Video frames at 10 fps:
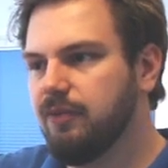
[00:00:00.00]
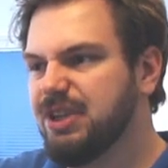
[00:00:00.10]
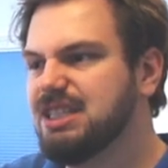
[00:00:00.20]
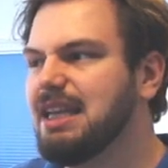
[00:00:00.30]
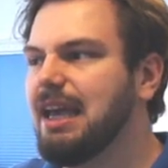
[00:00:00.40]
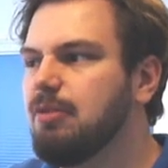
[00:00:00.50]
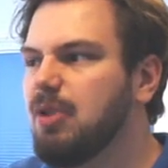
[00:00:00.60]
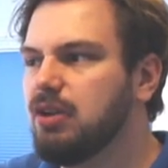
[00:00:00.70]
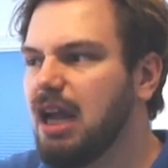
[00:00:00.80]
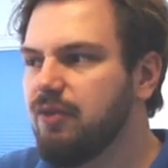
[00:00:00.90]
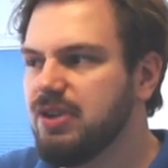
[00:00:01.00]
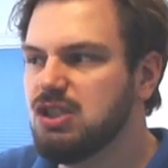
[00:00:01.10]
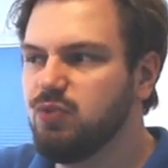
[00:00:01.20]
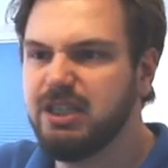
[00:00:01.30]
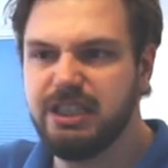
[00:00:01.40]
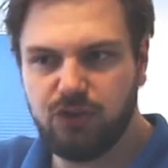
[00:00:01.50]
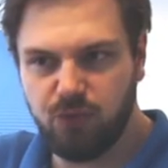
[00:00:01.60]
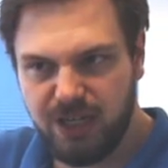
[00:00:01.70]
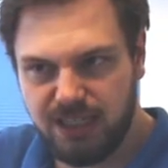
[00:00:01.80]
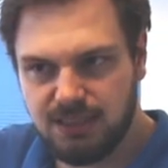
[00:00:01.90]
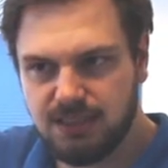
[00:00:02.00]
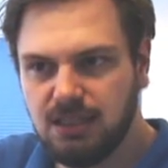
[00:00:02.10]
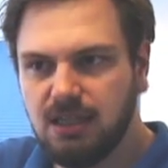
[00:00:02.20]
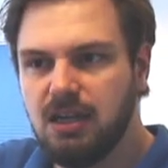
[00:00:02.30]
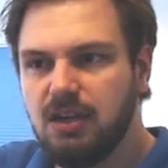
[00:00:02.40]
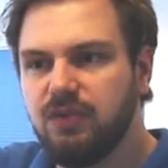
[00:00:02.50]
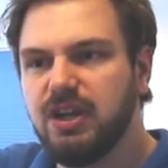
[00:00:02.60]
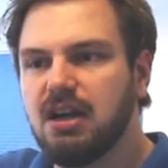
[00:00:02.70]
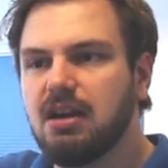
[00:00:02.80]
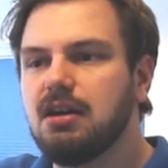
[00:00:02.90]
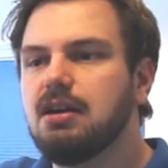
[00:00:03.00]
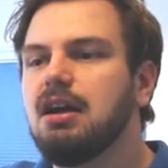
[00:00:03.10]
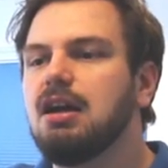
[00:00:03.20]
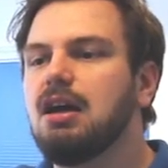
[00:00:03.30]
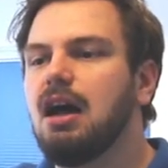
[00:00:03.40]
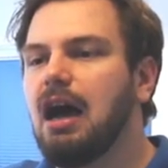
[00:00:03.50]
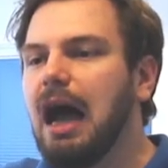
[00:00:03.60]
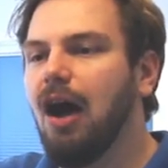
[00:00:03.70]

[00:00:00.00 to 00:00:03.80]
we say about every 3 degrees we are uh,